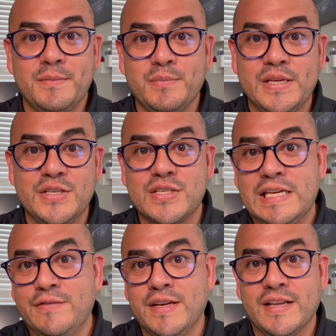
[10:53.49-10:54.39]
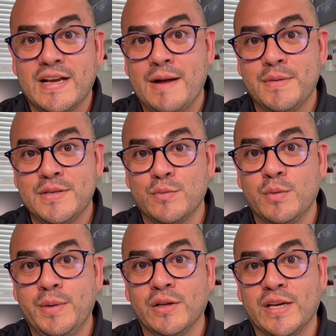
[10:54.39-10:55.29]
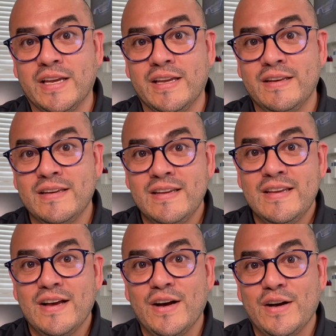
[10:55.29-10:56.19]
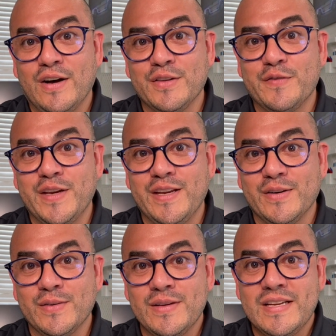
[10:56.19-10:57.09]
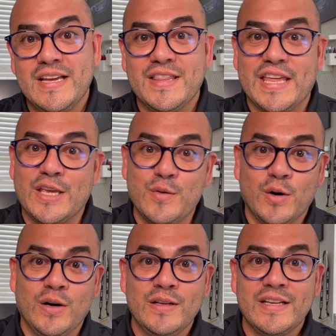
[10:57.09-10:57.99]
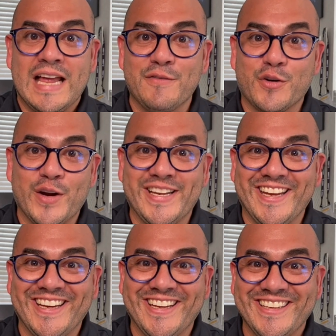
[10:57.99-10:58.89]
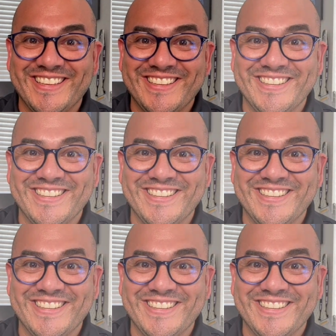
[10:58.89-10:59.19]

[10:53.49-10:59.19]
please just leave it in the comments and we'll be looking in on the video. Thank you all. Have a great day.